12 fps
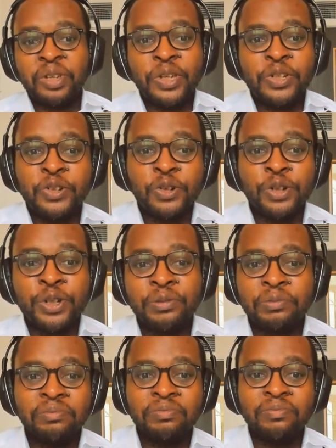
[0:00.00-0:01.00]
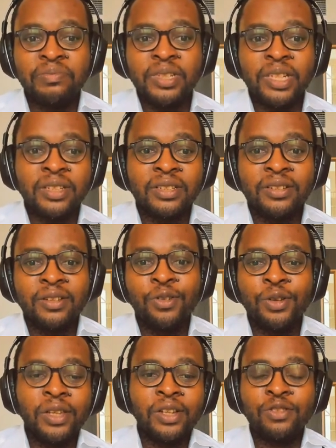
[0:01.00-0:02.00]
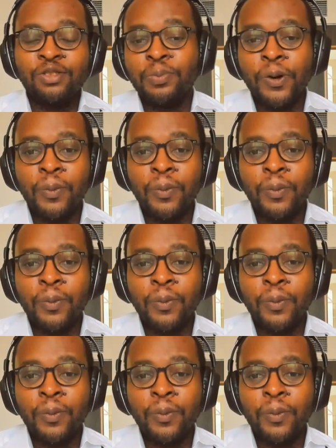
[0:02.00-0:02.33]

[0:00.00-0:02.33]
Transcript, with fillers: enjoy just looking at new